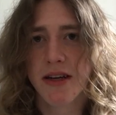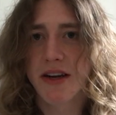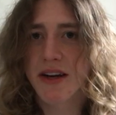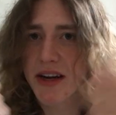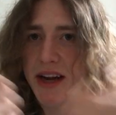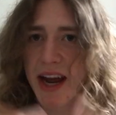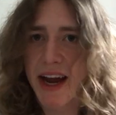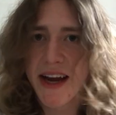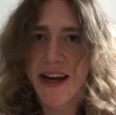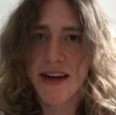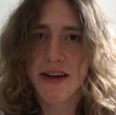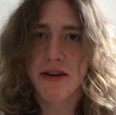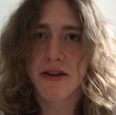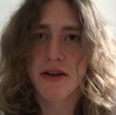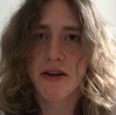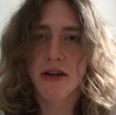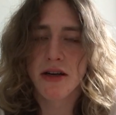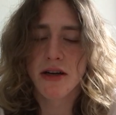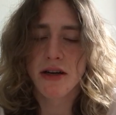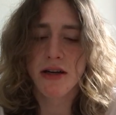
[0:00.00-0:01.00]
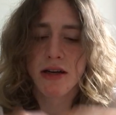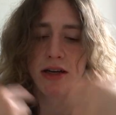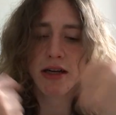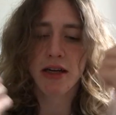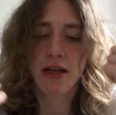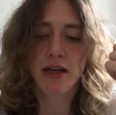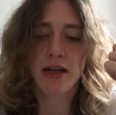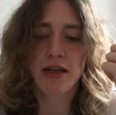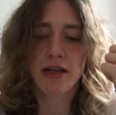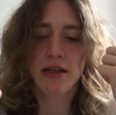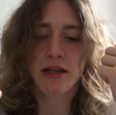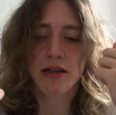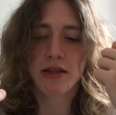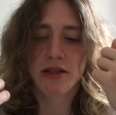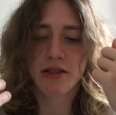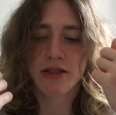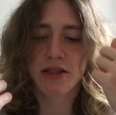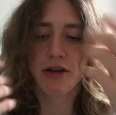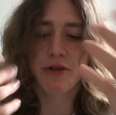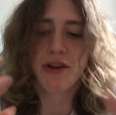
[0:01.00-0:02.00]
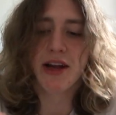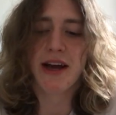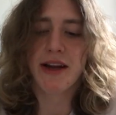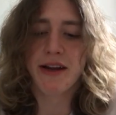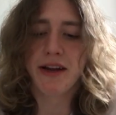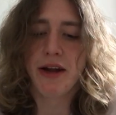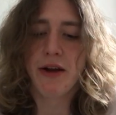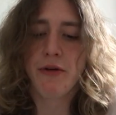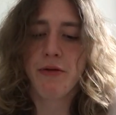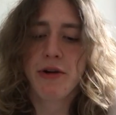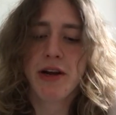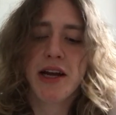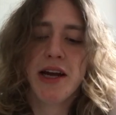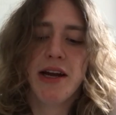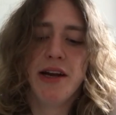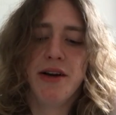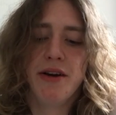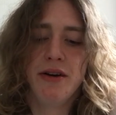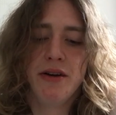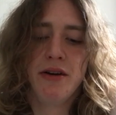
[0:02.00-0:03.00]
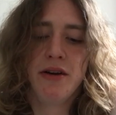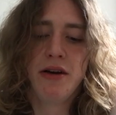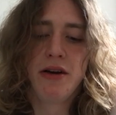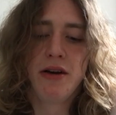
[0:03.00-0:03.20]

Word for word: gained so that you can